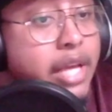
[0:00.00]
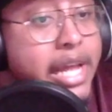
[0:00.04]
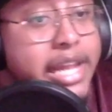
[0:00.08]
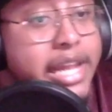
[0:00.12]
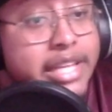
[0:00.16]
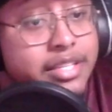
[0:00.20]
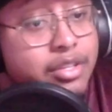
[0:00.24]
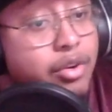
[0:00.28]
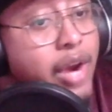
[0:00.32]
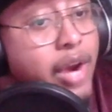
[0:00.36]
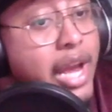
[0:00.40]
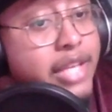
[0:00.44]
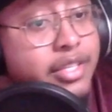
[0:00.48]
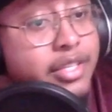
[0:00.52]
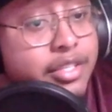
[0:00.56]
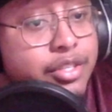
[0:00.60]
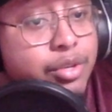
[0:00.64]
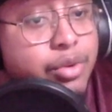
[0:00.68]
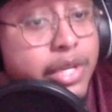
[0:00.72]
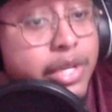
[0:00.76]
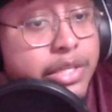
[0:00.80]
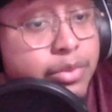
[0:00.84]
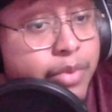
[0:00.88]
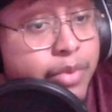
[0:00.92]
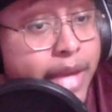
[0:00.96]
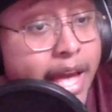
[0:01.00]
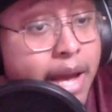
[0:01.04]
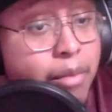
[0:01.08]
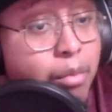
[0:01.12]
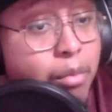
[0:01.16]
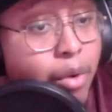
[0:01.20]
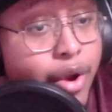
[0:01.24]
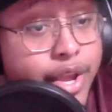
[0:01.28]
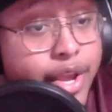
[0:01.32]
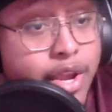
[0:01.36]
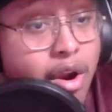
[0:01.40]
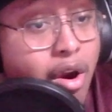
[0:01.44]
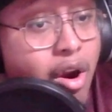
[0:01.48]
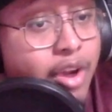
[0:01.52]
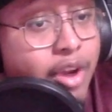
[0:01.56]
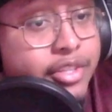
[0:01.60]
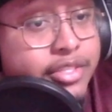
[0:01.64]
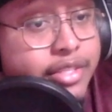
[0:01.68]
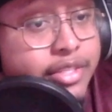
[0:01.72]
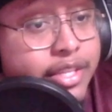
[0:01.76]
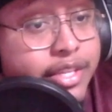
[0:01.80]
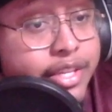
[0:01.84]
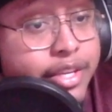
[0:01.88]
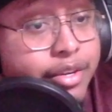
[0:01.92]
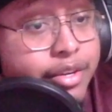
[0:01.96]
And it's crazy too, because we have more yards
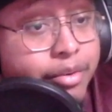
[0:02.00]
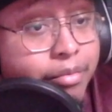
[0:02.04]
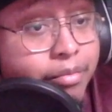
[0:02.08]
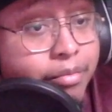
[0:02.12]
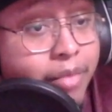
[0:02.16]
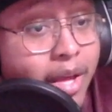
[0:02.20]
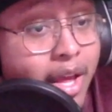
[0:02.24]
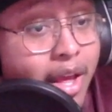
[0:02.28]
than them.